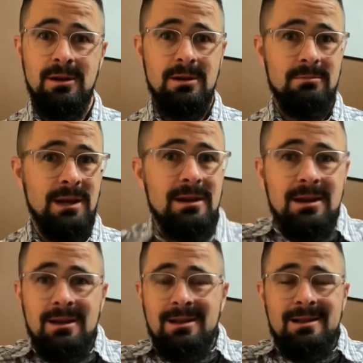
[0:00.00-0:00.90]
I mean,
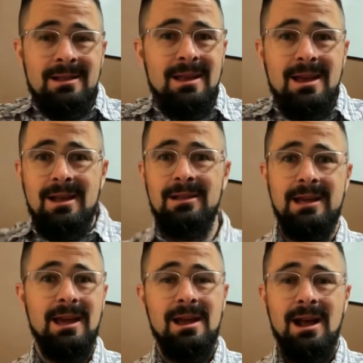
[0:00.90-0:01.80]

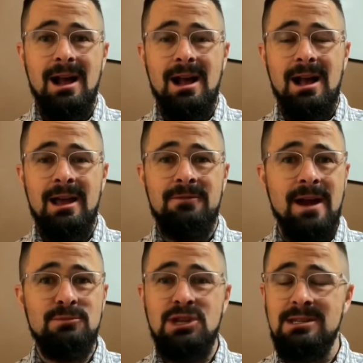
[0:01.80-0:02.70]
like if
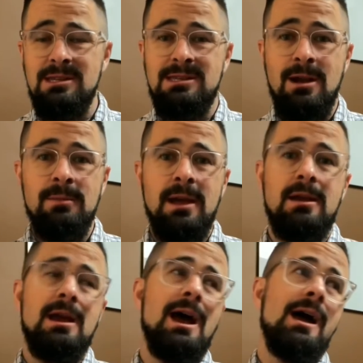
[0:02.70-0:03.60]
I'm Jesus there, I'm
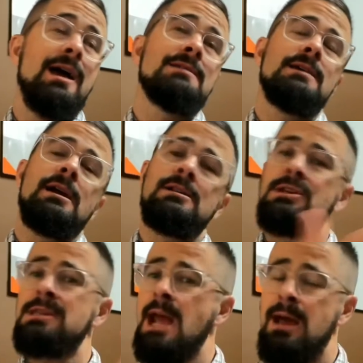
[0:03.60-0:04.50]
like, guys, like I
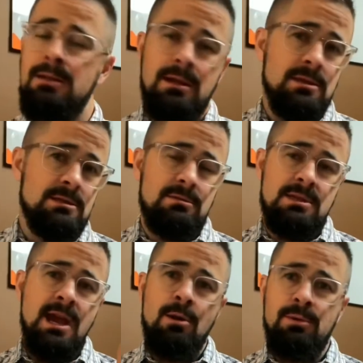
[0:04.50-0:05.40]
just had like this
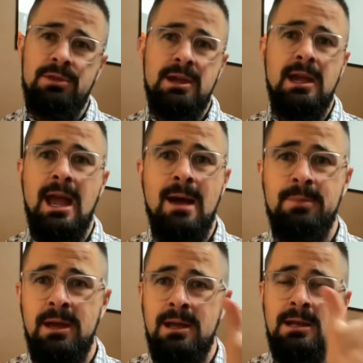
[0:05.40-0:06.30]
terrible thing
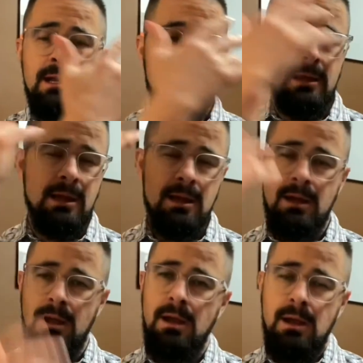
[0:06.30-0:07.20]
happen, and I
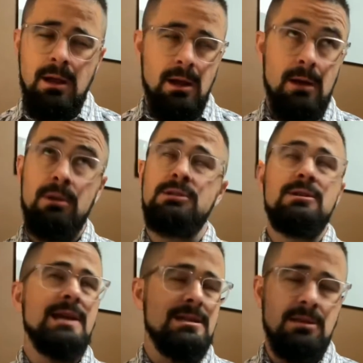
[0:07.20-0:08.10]
went to a
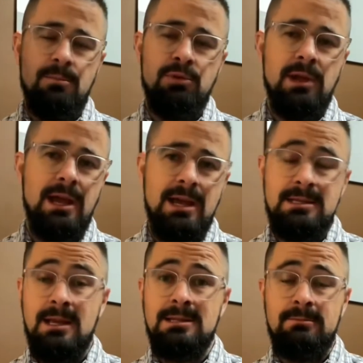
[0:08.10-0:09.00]
desolate place
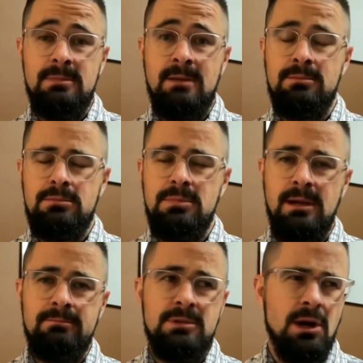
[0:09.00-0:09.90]
because I'm
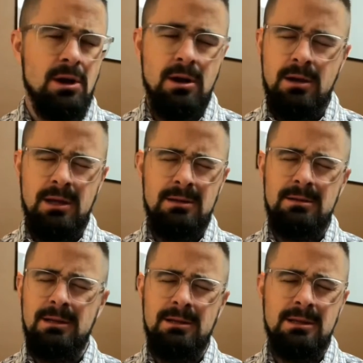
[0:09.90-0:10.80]
dark
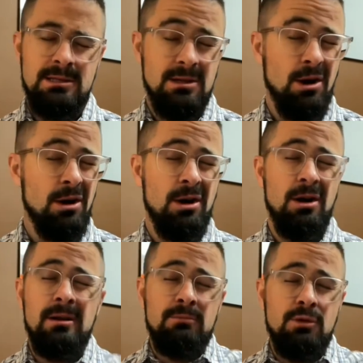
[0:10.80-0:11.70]
and like this is
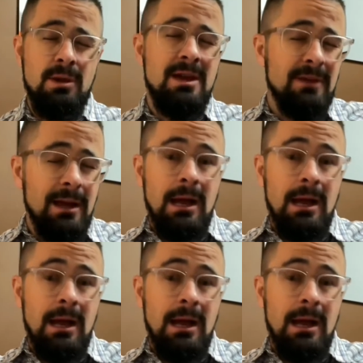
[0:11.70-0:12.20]
hard. I'm grieving.